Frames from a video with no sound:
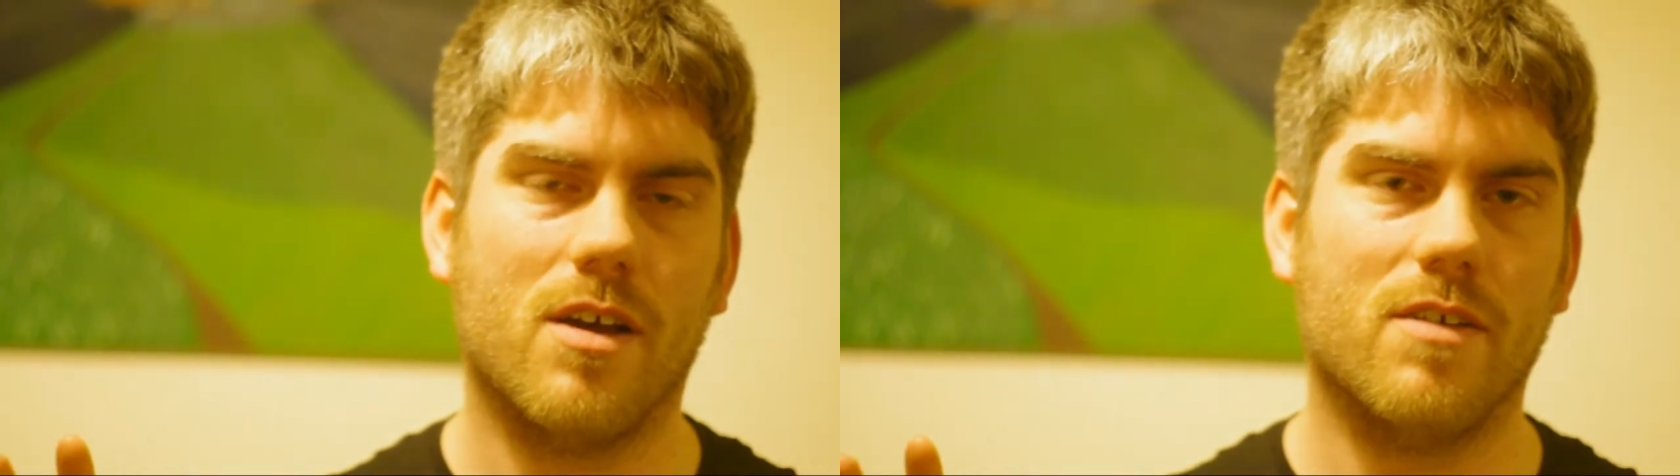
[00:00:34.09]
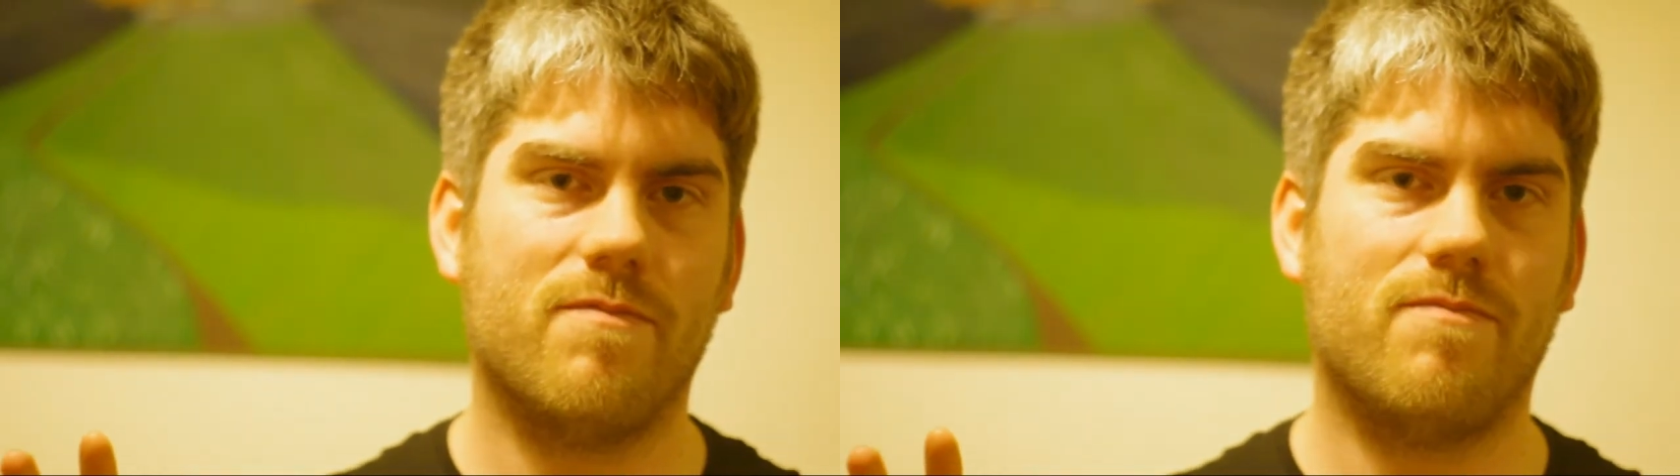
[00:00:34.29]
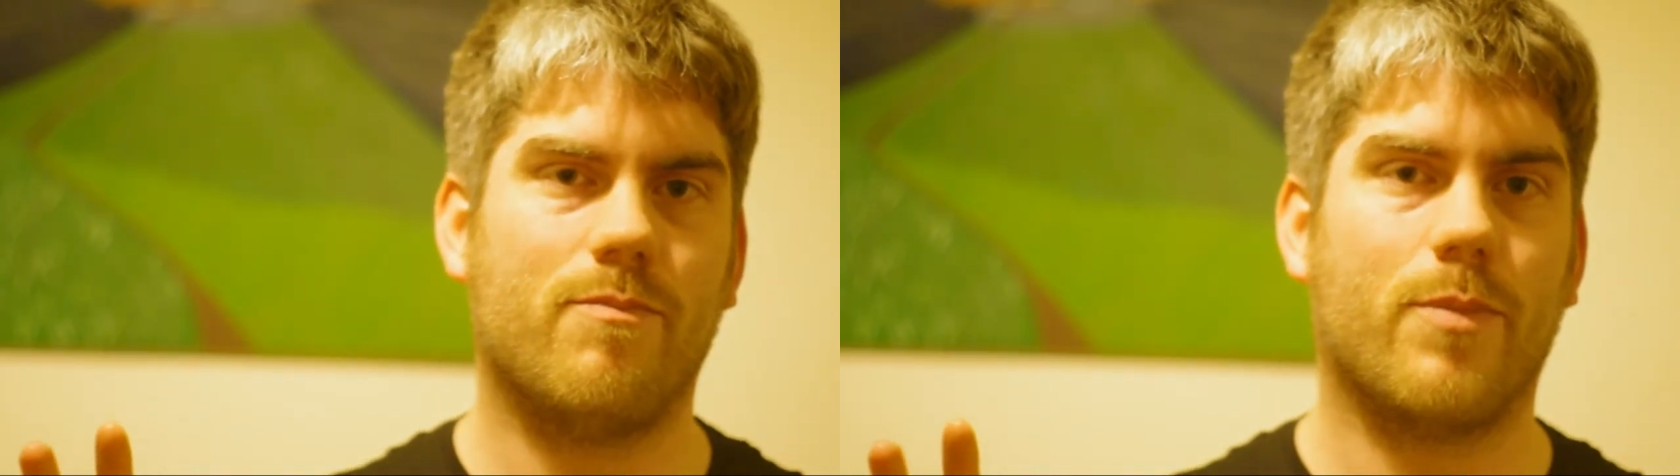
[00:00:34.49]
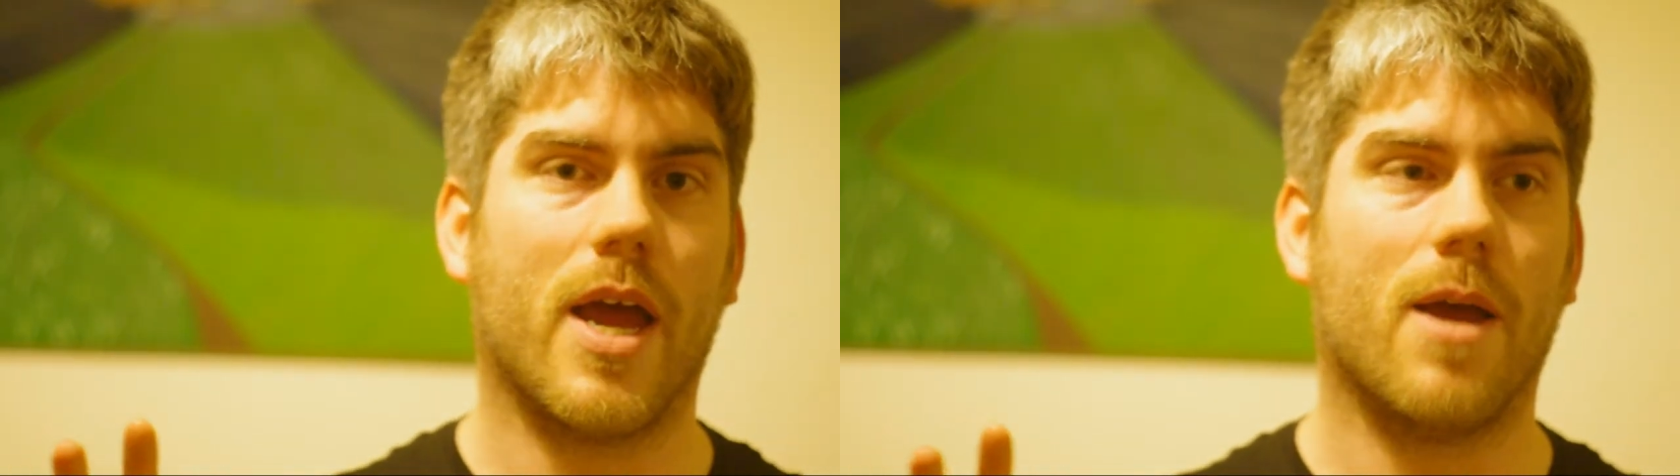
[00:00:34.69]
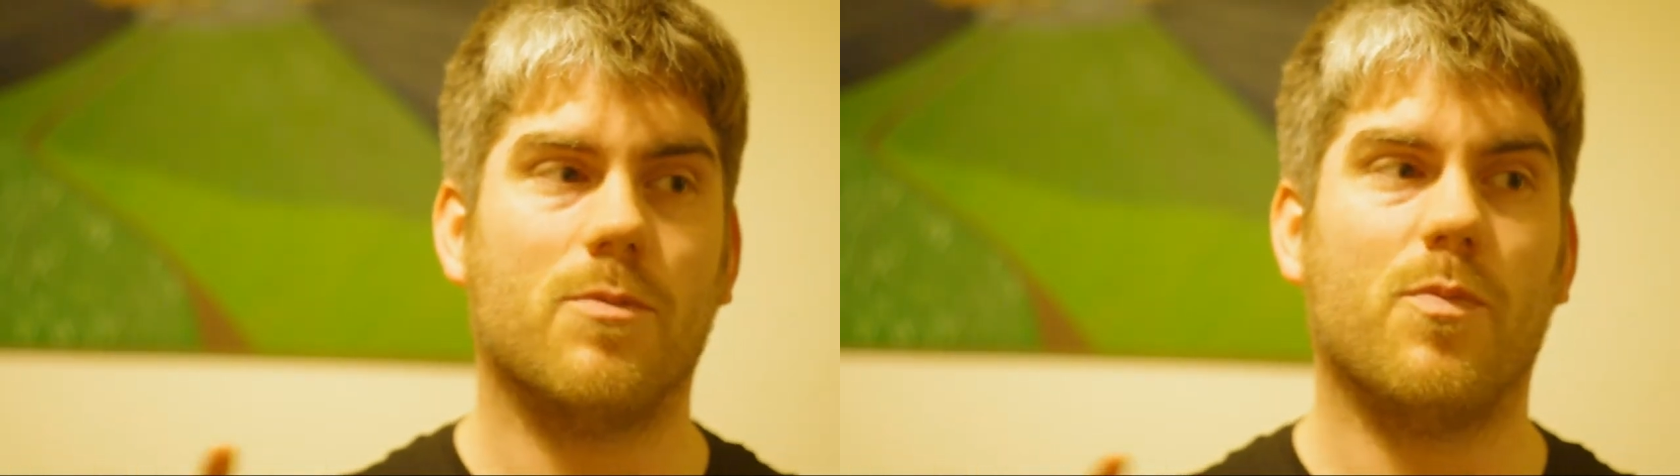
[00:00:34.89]
I've
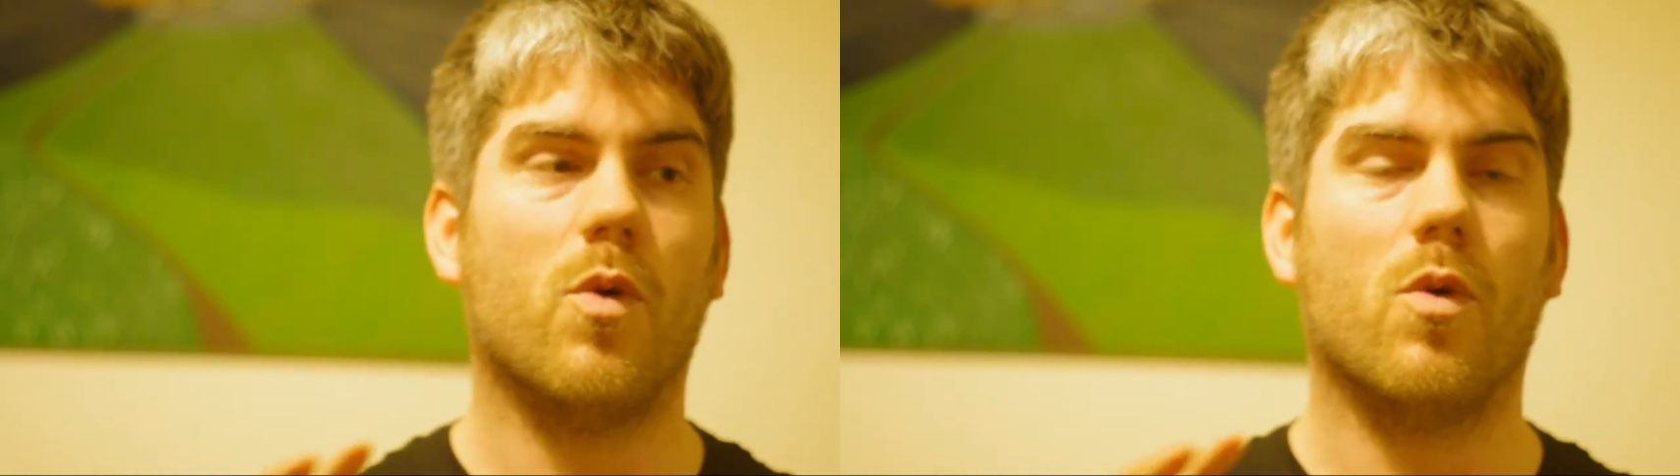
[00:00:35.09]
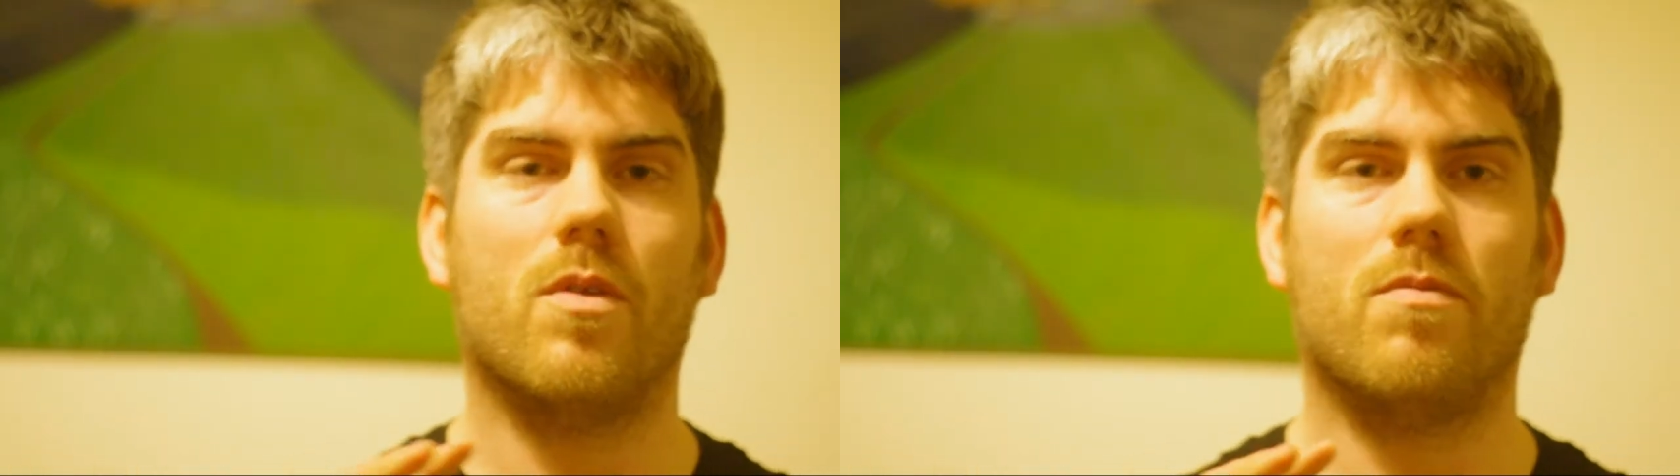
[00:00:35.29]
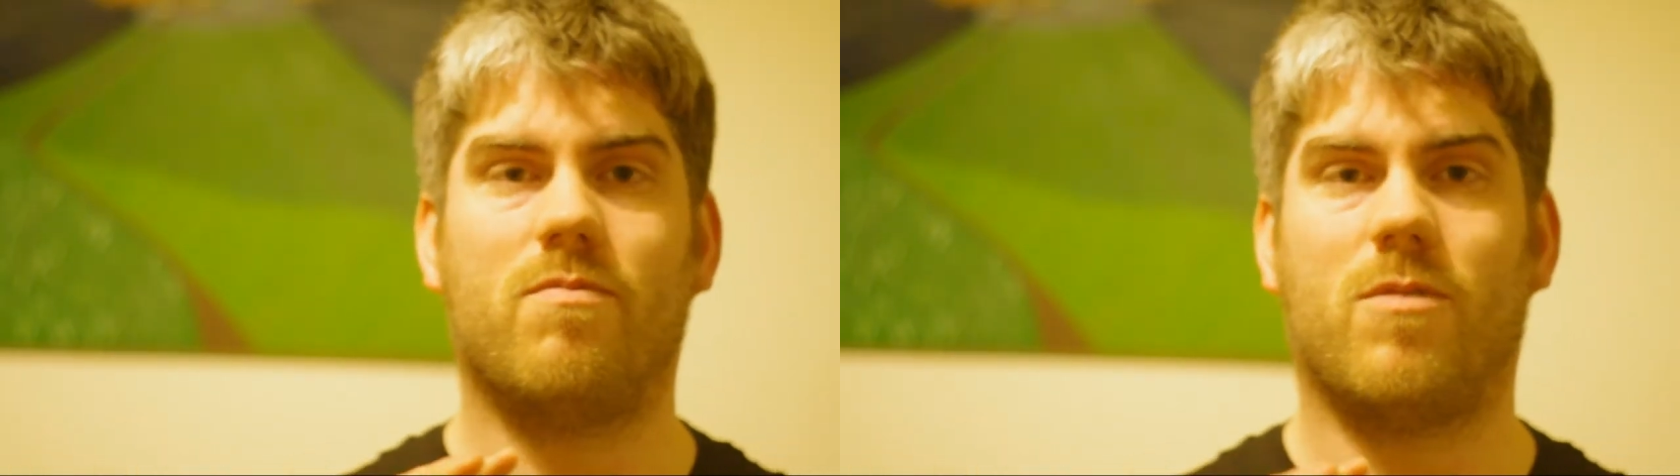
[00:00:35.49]
perhaps bought